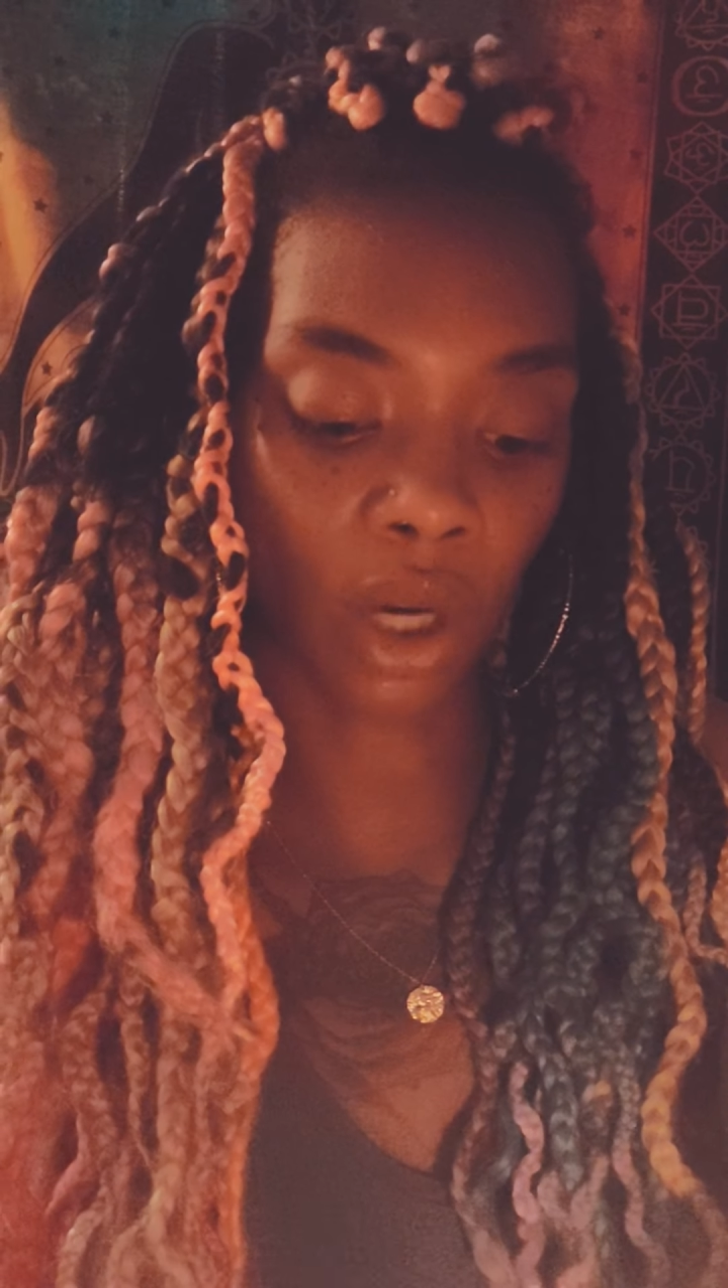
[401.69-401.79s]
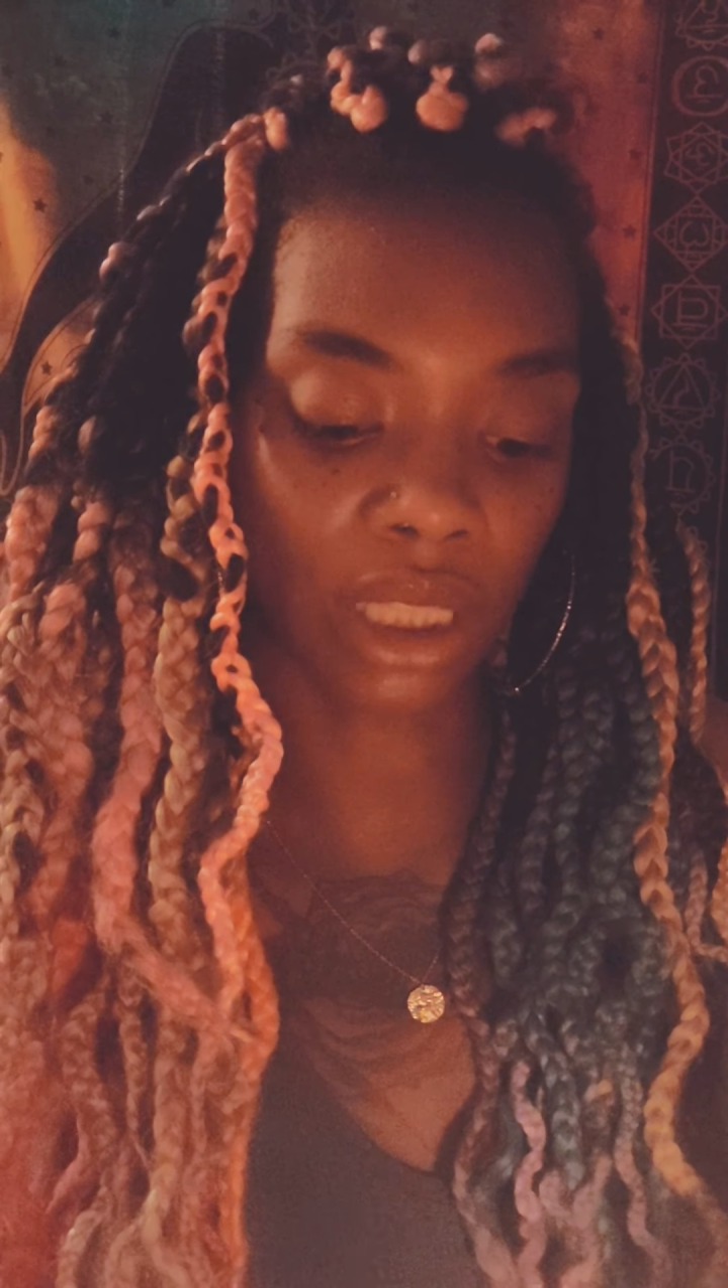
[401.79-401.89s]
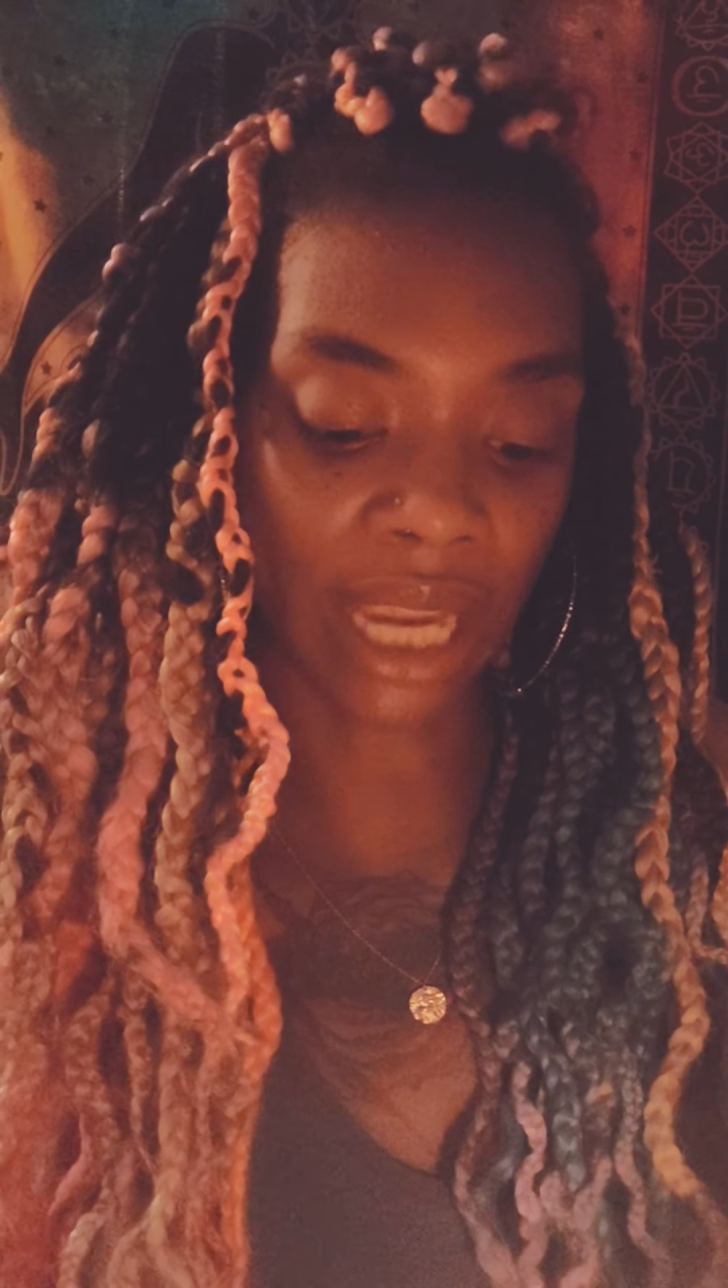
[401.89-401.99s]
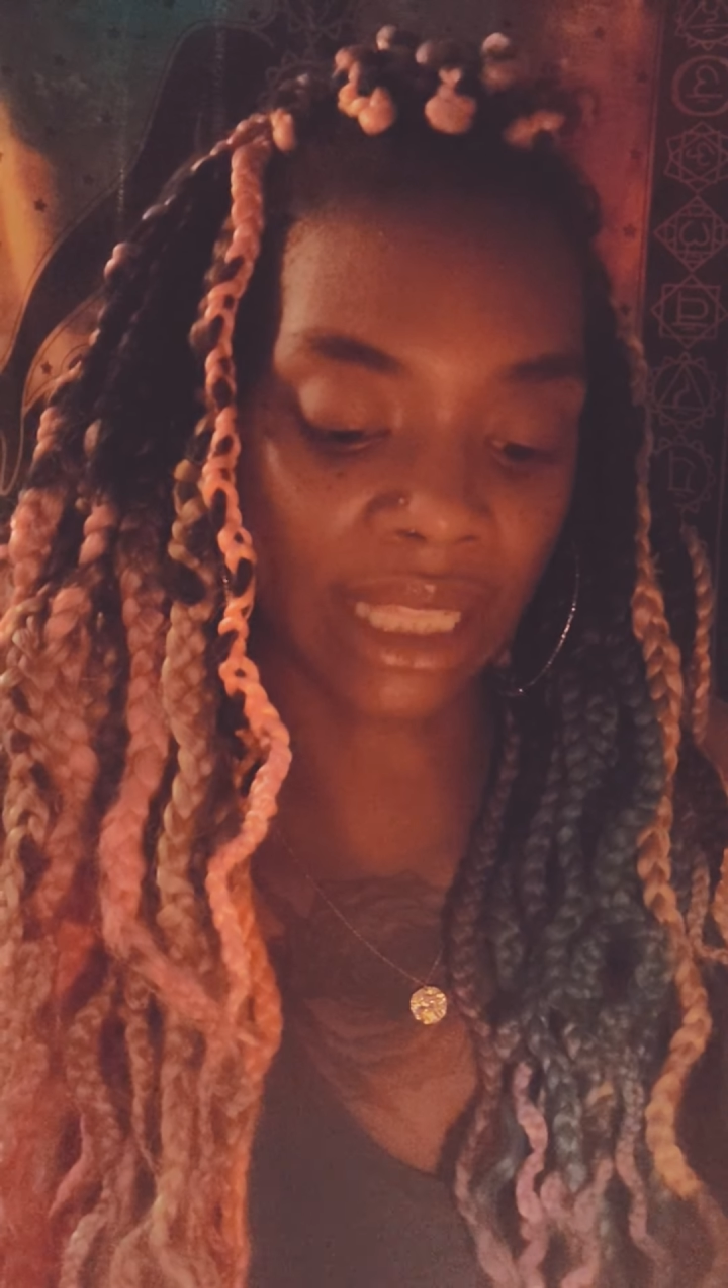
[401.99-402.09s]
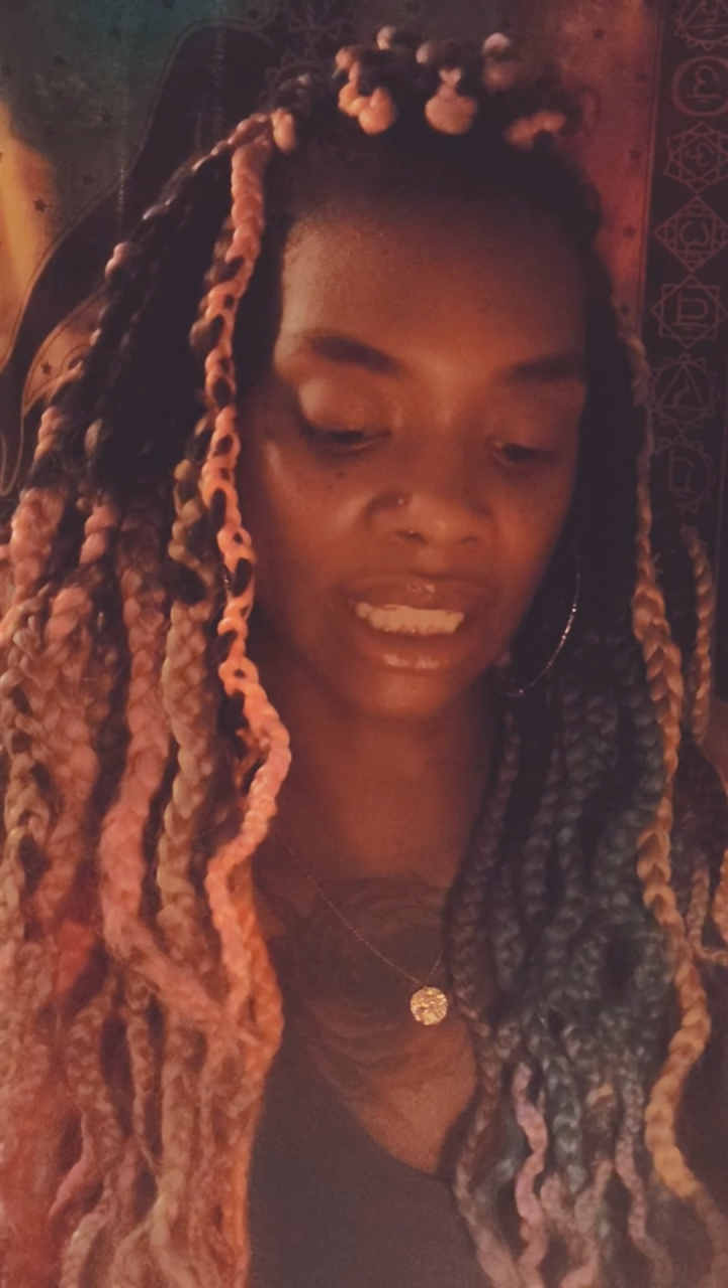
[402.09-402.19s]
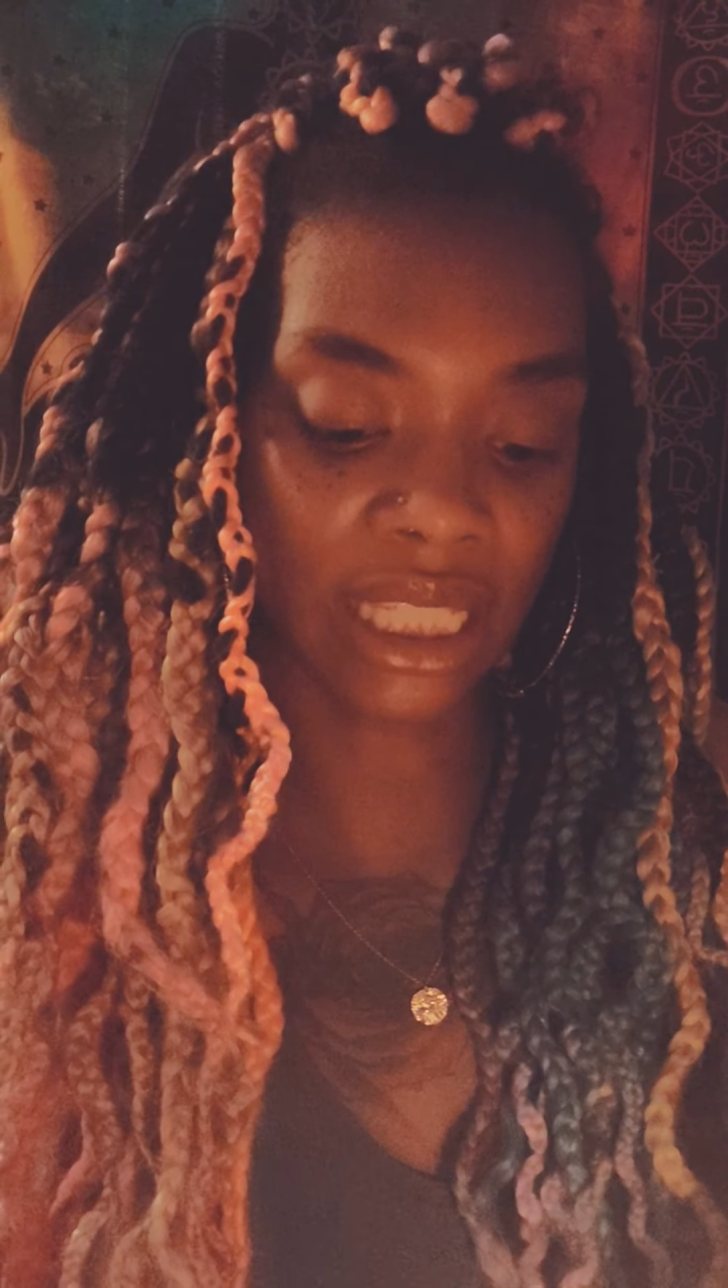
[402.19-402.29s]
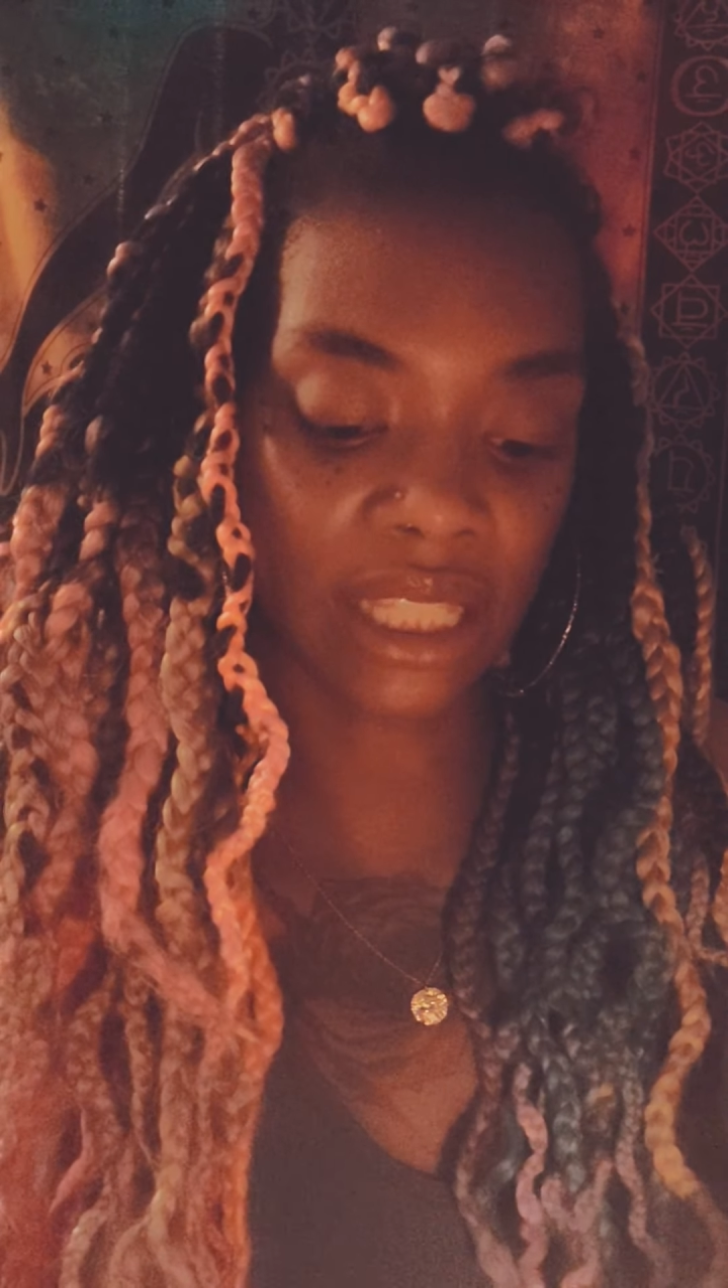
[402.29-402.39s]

likely